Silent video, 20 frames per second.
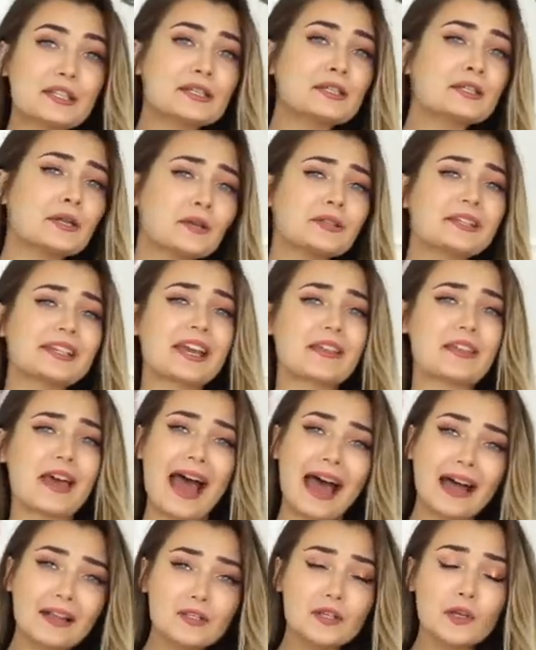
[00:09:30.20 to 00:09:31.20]
doesn't go together
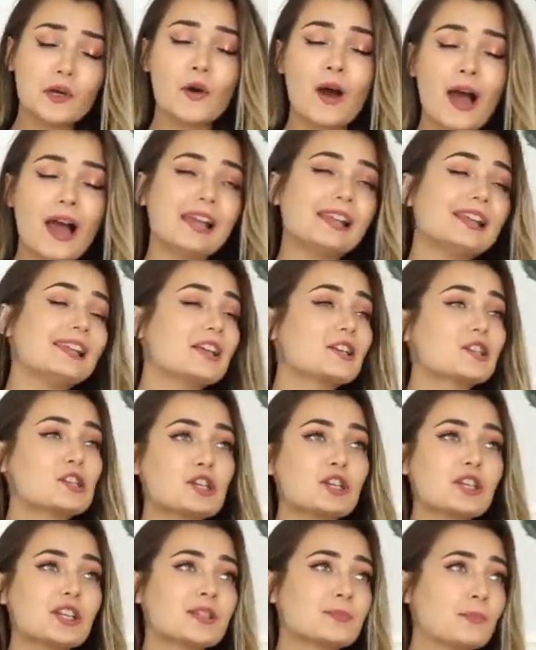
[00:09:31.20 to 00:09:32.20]
at all I
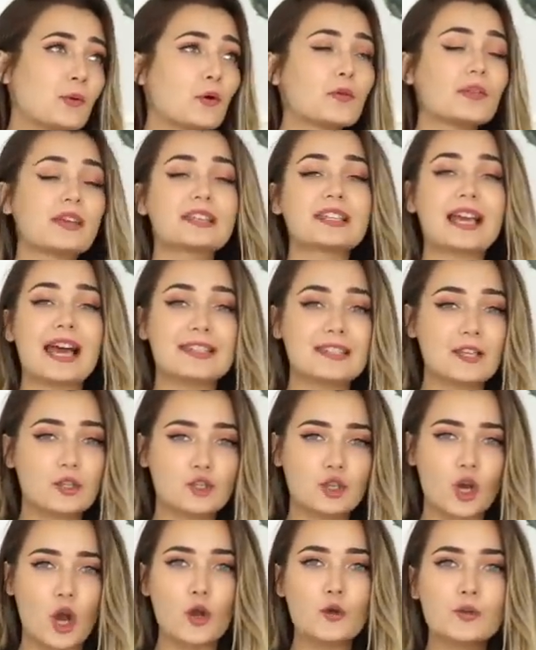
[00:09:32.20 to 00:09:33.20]
literally just bought this as a
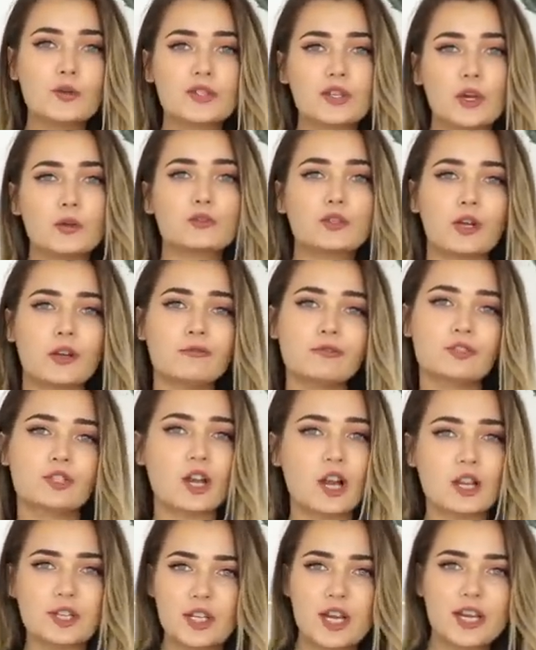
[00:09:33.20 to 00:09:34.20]
joke so don't
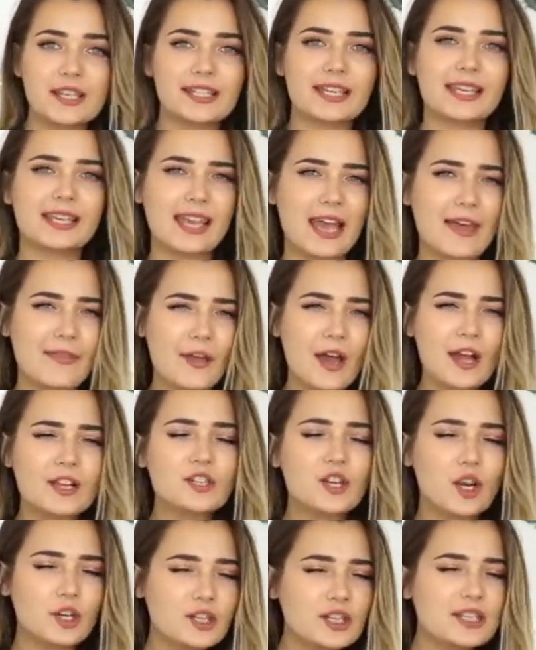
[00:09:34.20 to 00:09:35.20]
judge it together
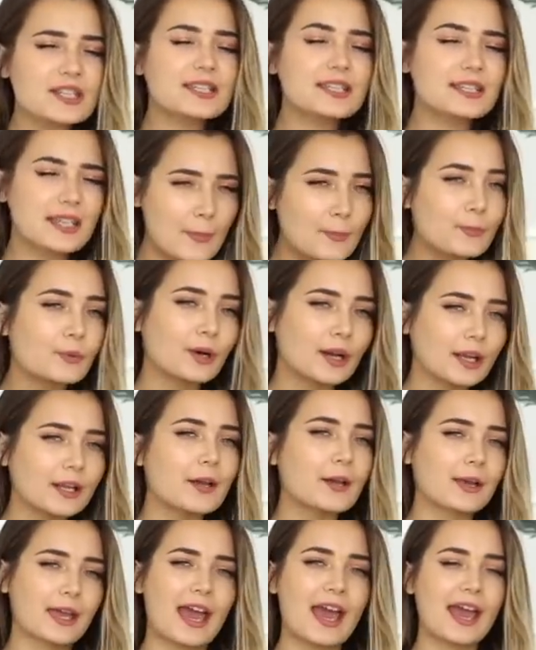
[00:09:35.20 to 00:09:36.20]
judge it
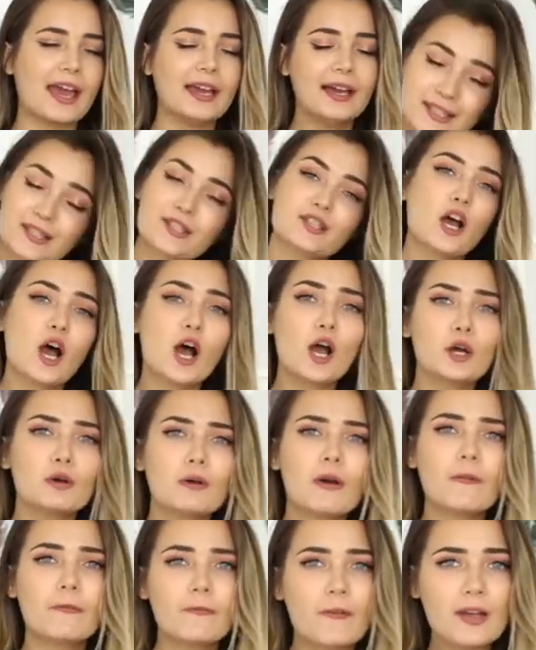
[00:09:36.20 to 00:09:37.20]
separately okay
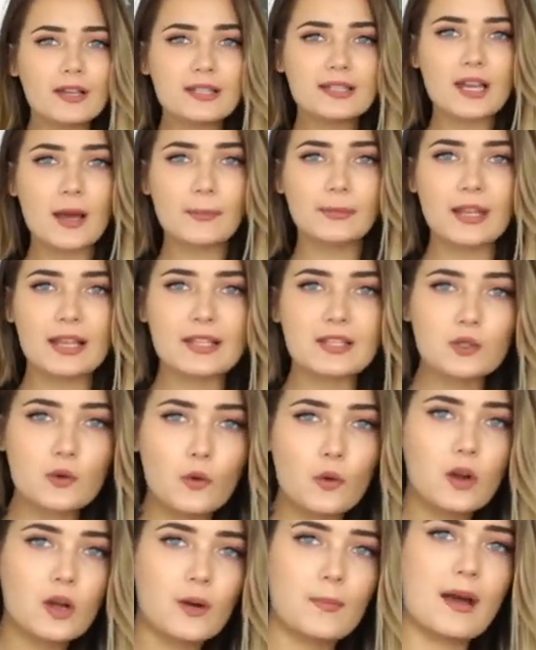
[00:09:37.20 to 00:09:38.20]
so first up let's
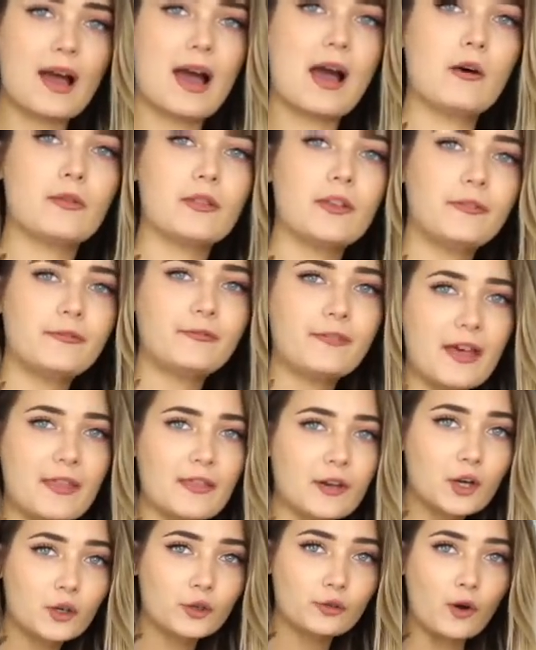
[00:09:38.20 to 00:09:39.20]
talk about the
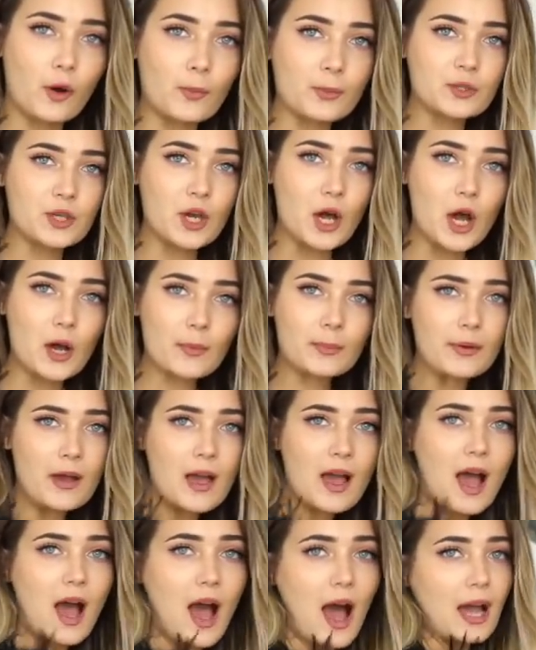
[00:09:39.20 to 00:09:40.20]
feather crop top
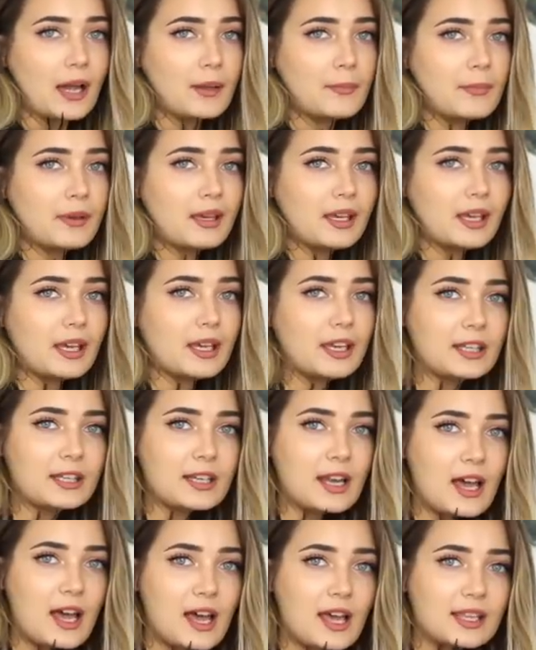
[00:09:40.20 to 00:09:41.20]
I
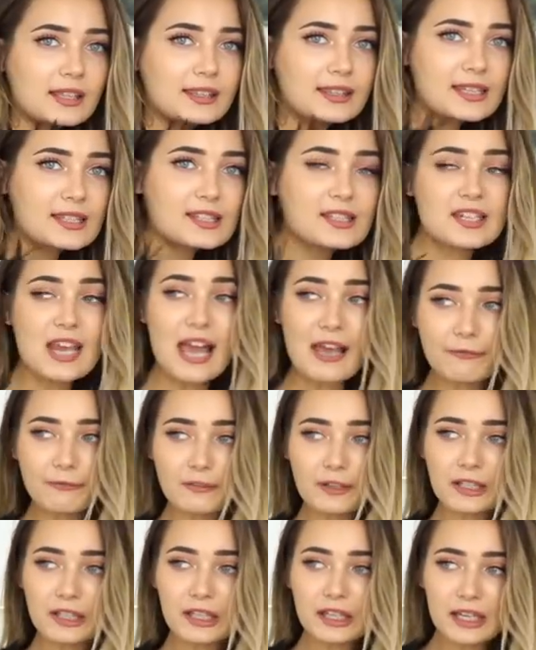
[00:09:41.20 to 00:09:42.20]
mean this
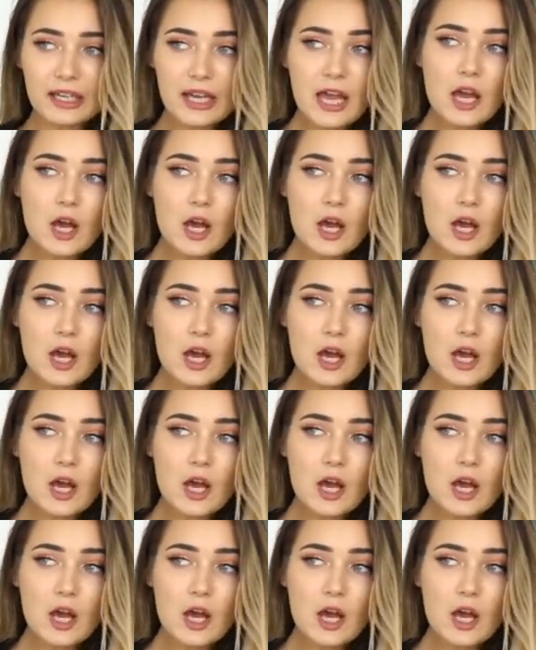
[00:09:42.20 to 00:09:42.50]
definitely